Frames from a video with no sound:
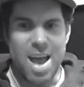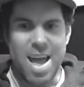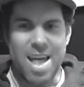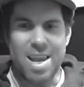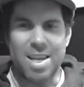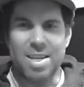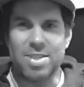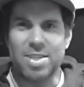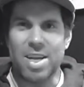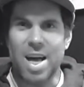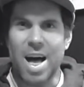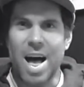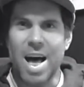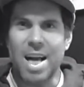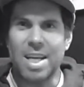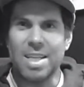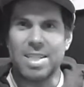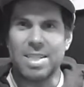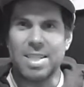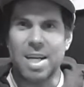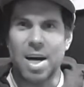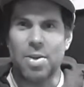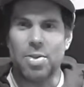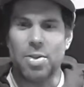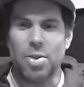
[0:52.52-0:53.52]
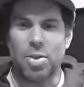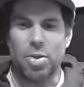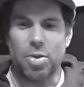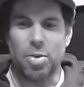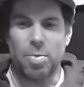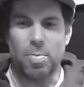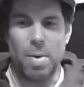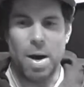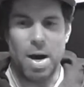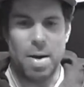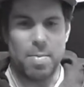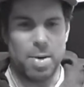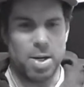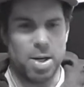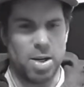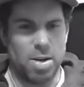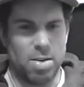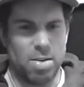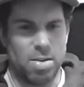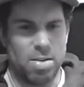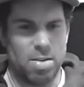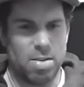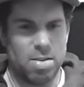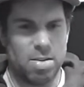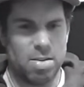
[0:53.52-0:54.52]
and has iced out the thermometer.
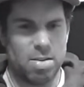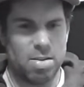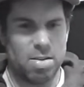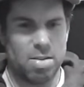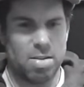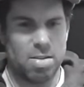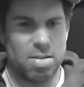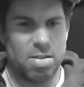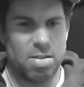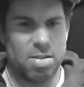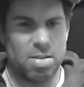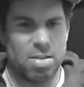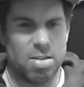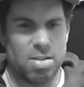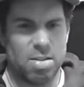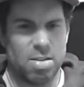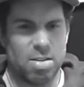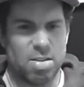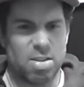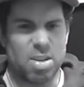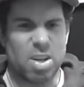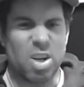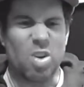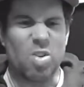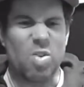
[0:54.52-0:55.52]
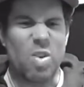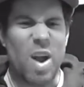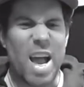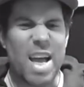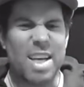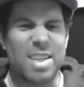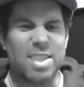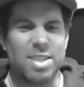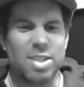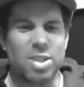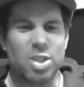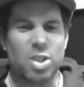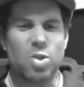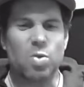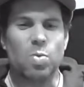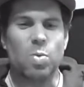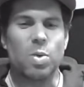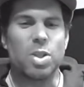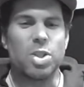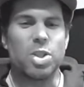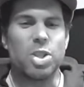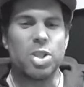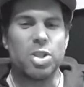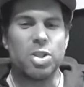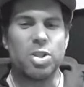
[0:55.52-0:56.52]
The grass is
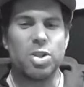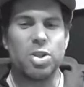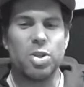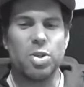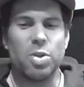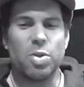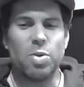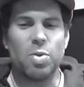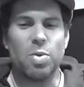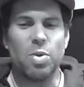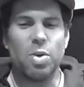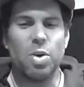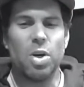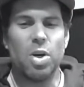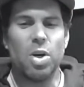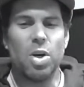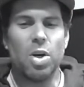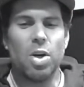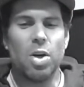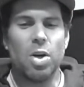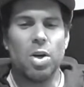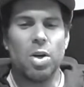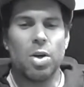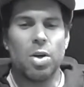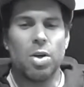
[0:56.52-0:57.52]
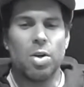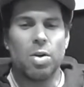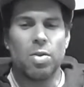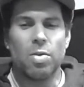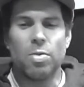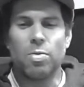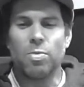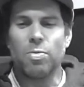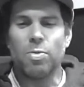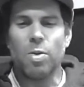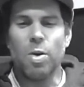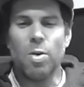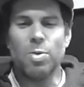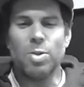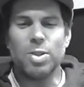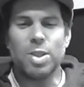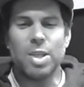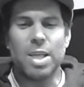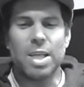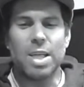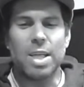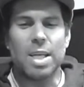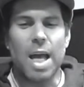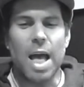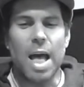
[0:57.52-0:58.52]
crunchy too.
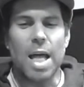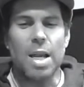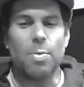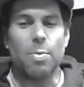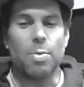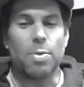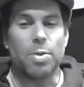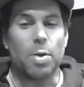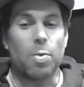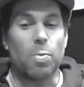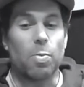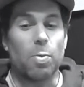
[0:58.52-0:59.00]
Frozen again with the